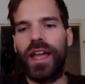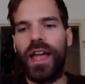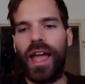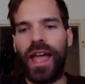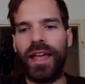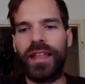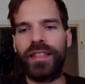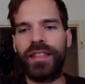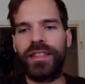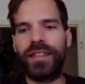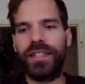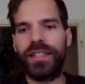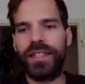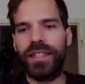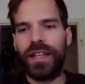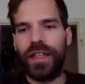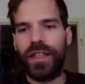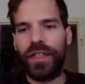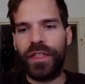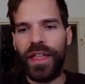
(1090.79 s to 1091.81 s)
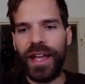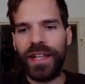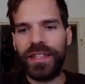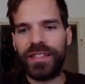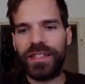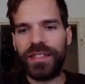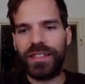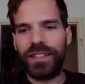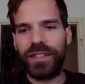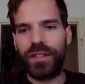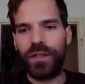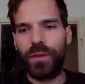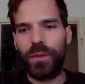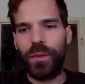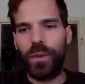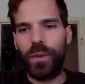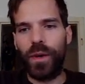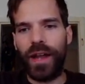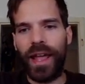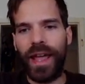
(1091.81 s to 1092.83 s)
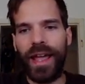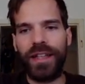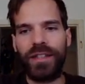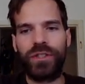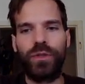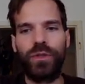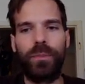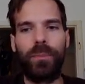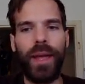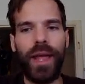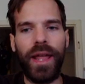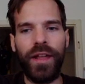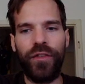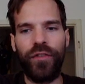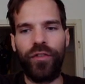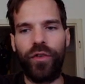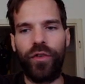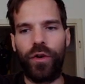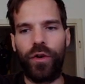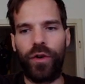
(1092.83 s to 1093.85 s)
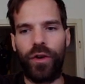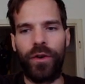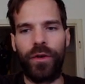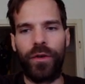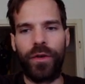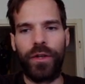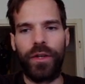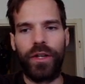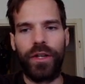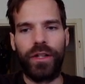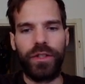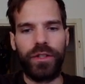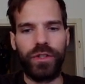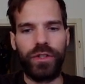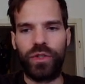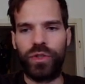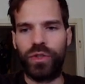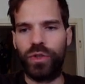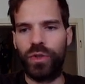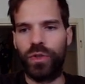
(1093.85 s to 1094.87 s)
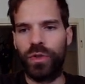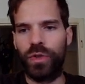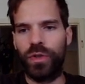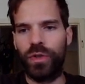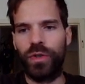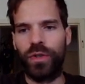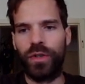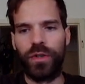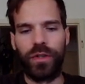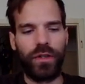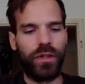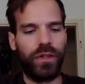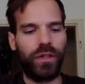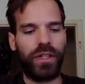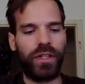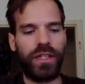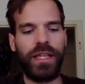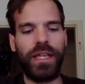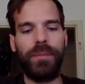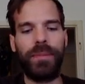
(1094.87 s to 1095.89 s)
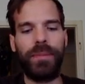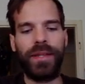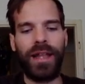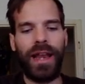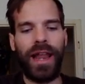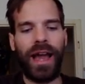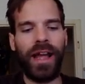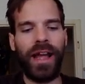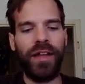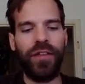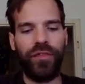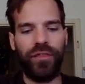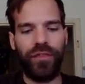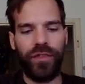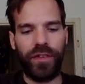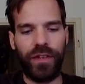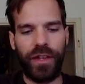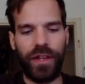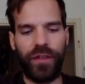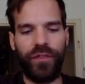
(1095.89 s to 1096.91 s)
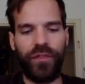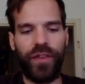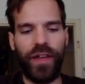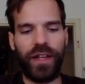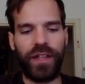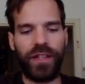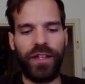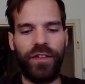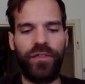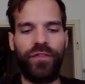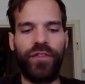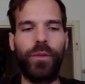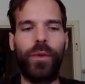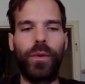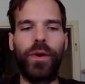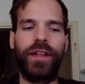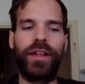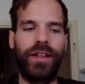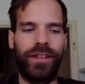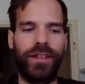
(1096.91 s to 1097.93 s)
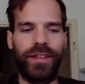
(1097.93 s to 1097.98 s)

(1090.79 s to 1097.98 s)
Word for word: And that's what I had to pay for to keep it alive. In fact, if you want to